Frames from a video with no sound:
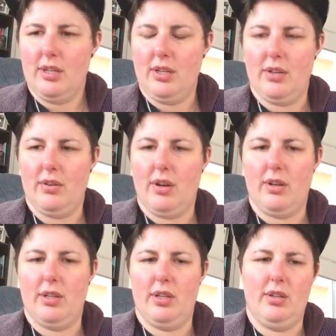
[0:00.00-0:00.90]
you know,
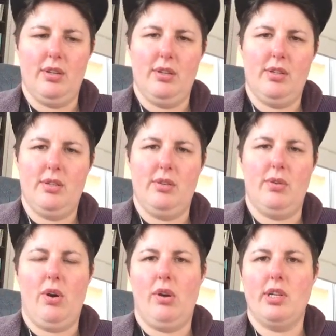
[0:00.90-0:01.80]
oh, it's too
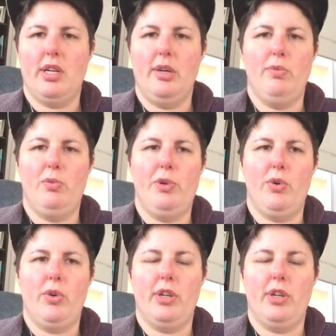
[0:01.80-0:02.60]
hot, I need more milk,